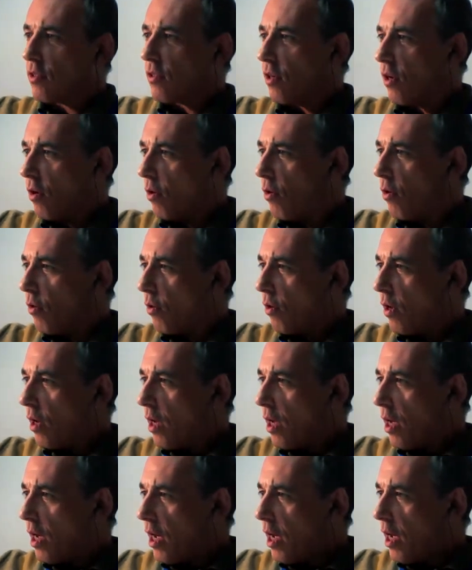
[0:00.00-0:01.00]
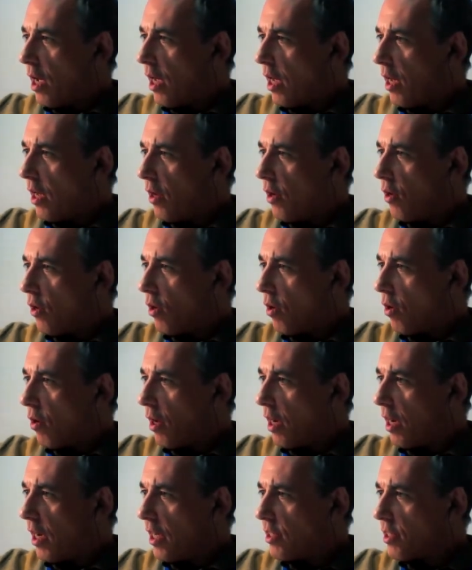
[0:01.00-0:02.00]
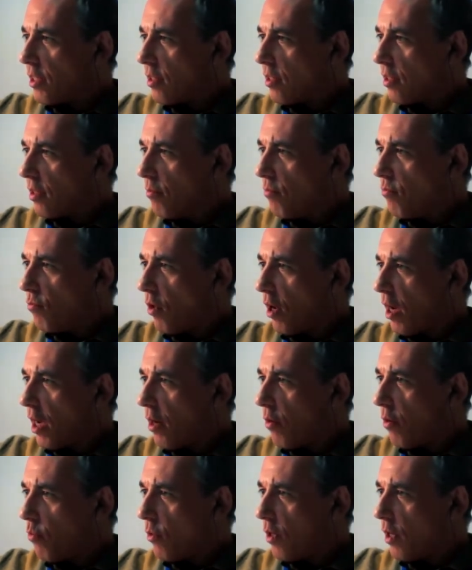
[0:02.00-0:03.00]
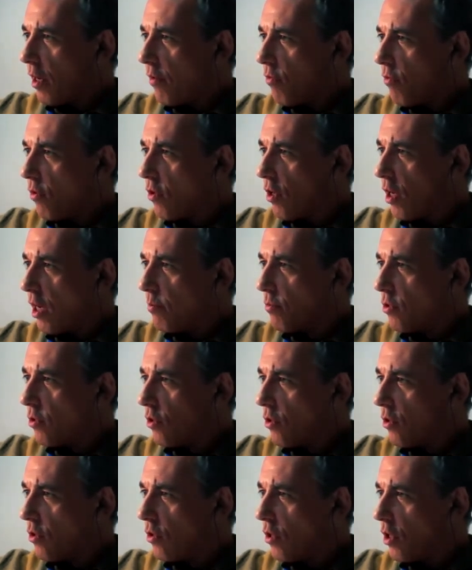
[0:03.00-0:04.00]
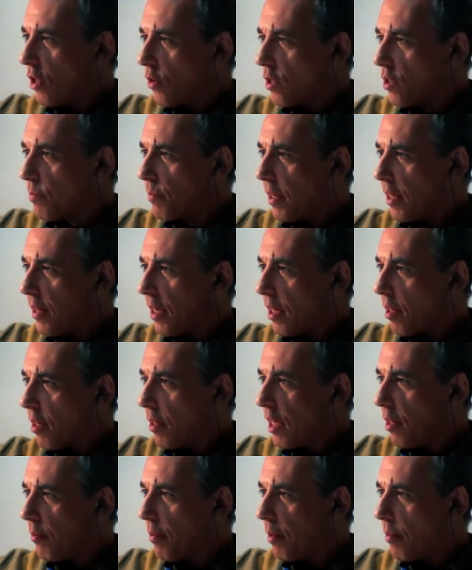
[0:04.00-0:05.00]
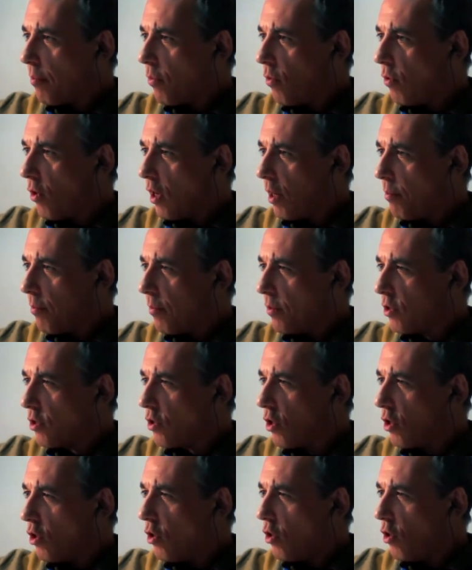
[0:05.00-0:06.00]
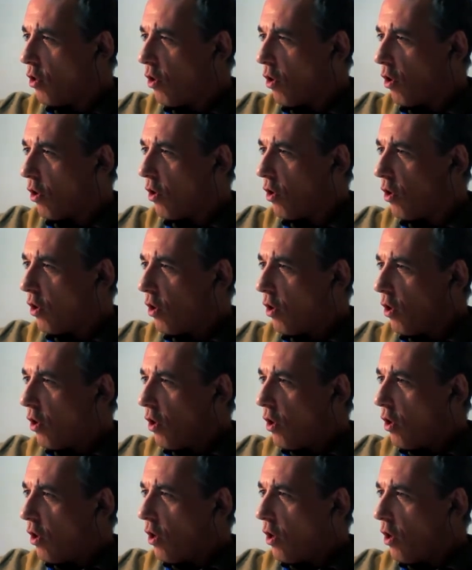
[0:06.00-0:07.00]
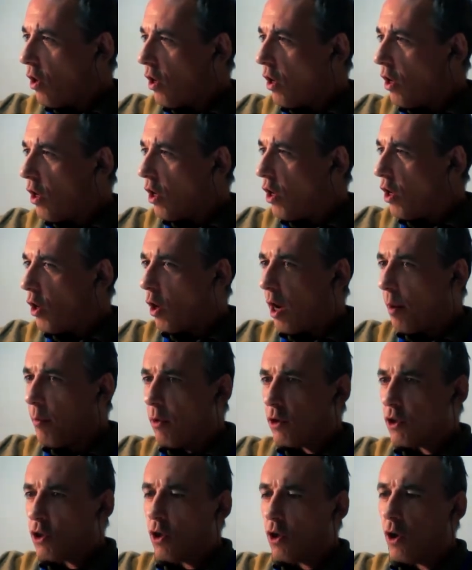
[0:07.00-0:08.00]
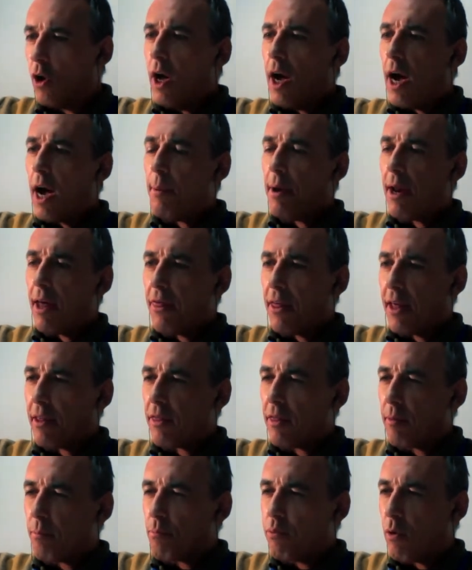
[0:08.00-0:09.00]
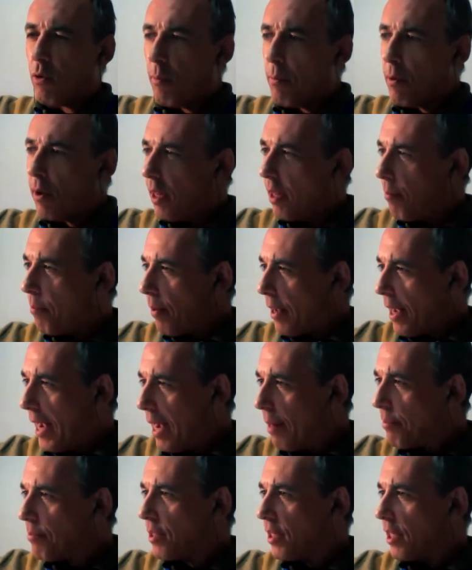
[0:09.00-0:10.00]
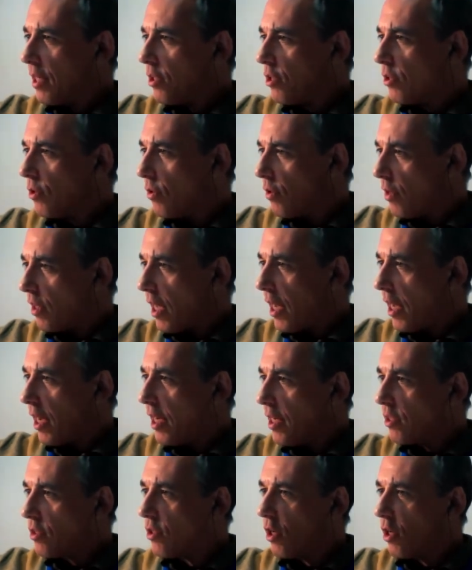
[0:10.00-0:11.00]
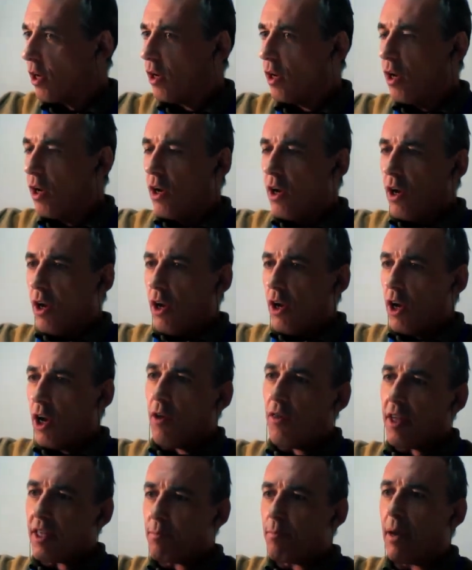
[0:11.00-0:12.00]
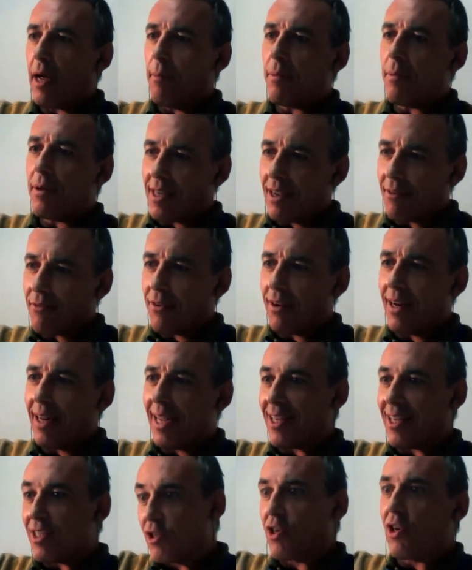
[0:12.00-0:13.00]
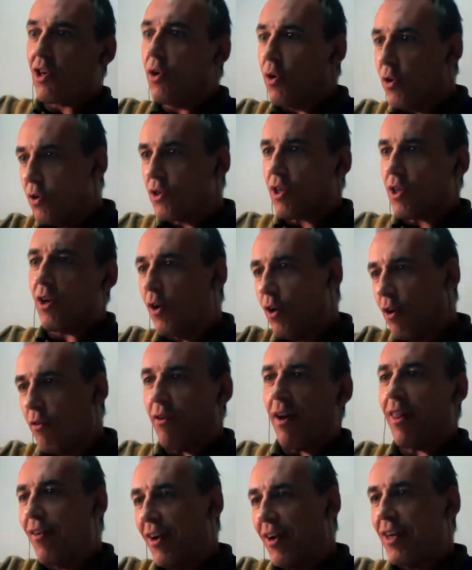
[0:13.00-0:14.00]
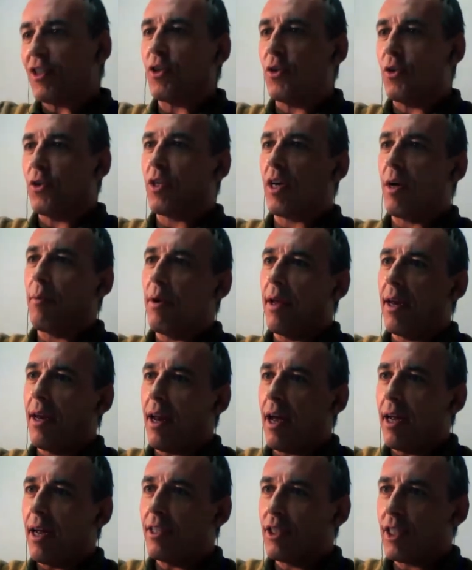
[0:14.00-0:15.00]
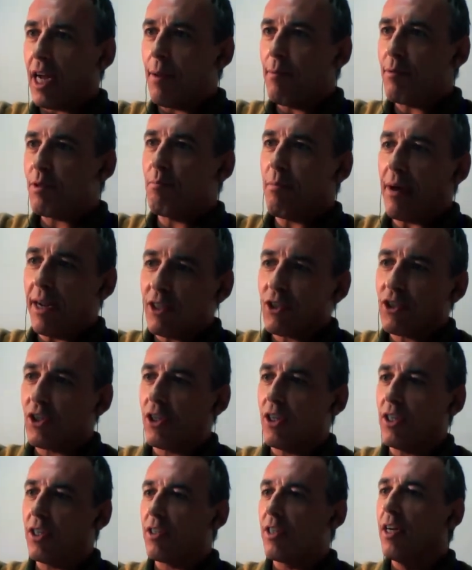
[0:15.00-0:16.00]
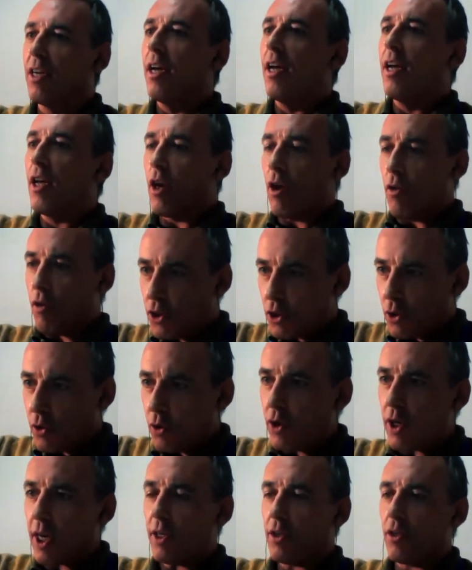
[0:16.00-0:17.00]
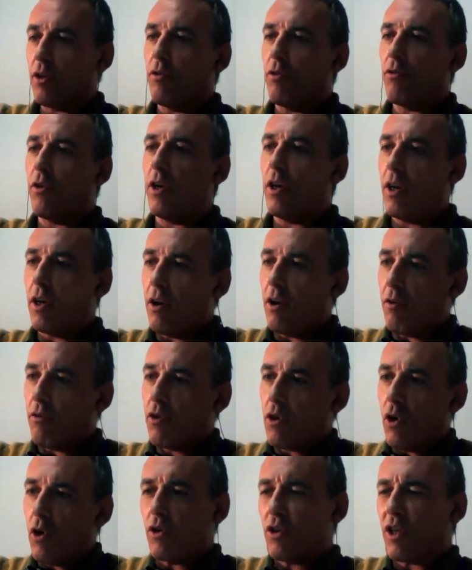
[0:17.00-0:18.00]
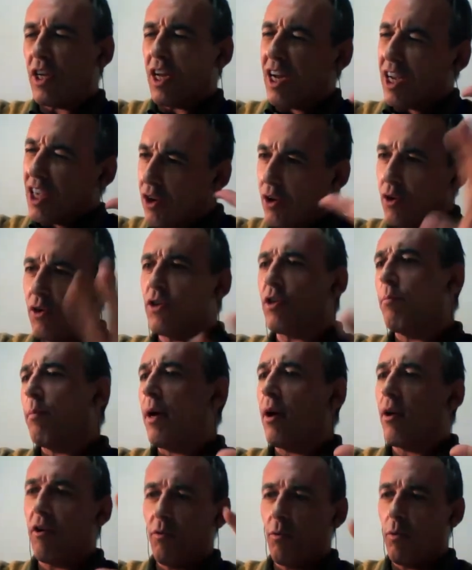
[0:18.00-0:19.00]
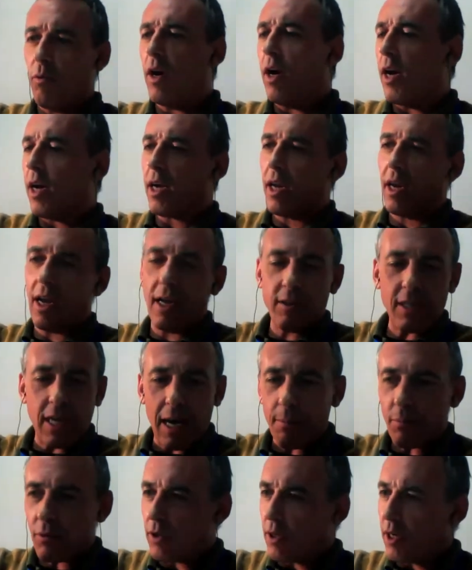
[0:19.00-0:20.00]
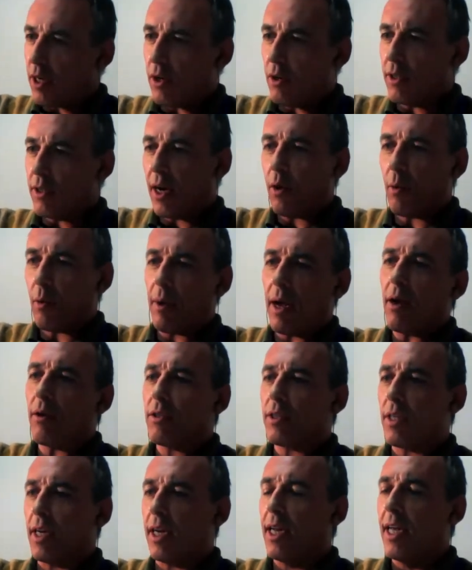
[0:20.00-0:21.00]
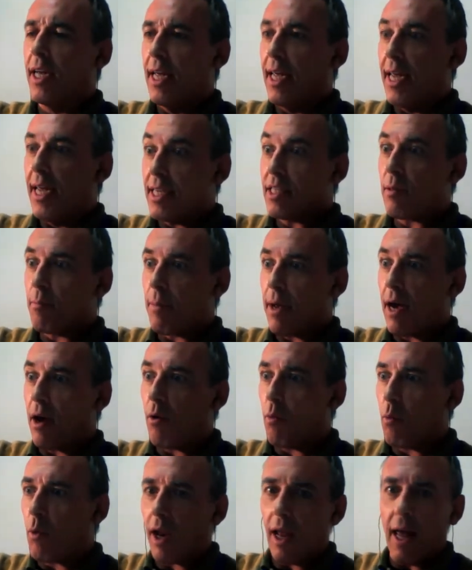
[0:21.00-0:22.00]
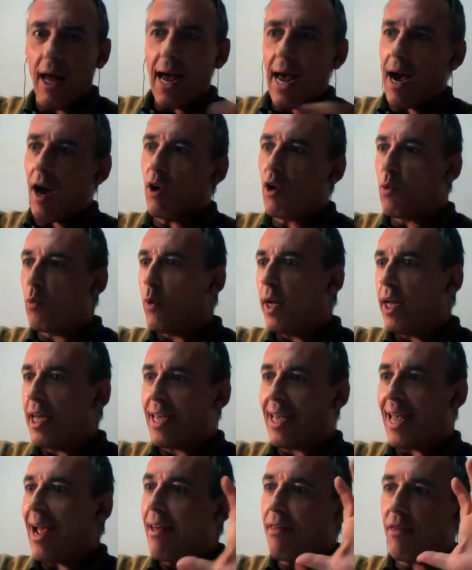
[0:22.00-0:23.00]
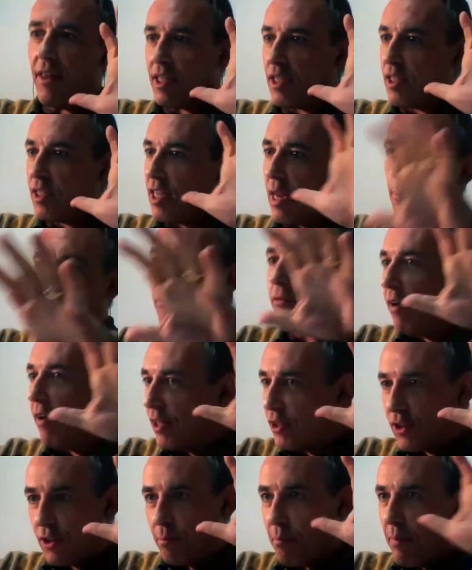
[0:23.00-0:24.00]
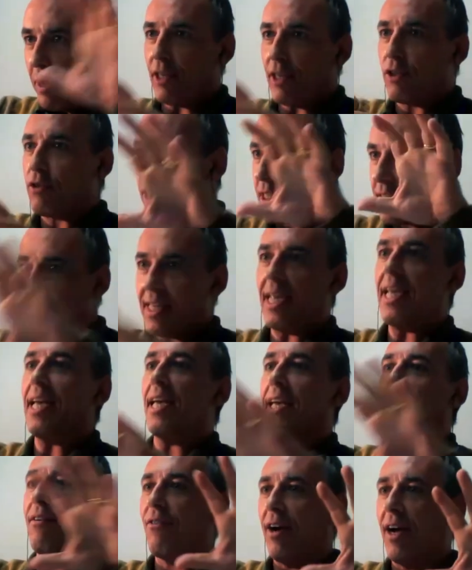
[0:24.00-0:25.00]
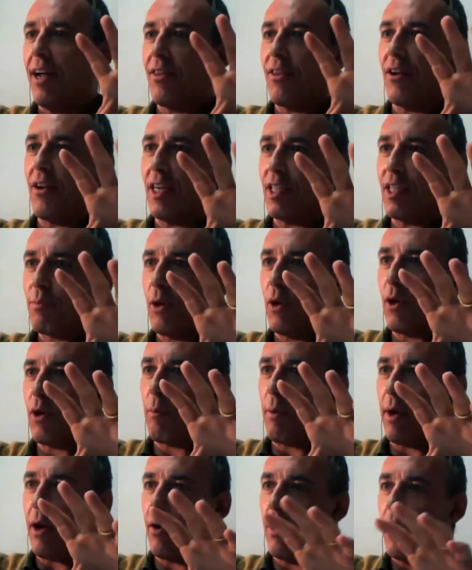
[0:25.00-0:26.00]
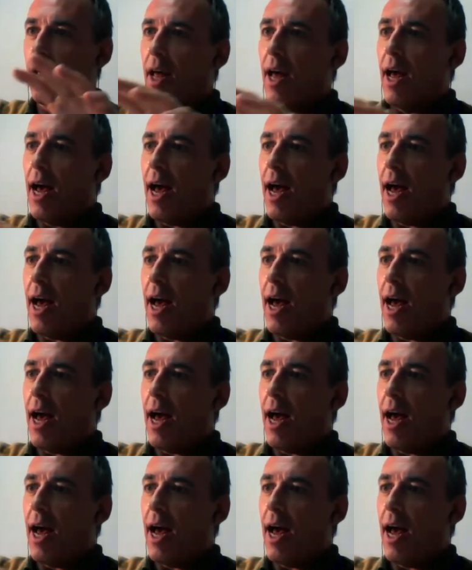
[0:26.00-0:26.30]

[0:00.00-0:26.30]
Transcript: So, uh, you know, unless Ryan would have the time to, you know, explain that a little bit more, I'm just not, uh, you know, I'm not sure. I mean, I think probably perhaps the issue there is that you know, this paper definitely excludes a lot of other issues. I mean, uh, James mentioned, you know, the dual cutoff and, and of course a huge amount of work, and there's absolutely no doubt about it, is about, well, how do we get this deprivation matrix D, right, that I spoke about?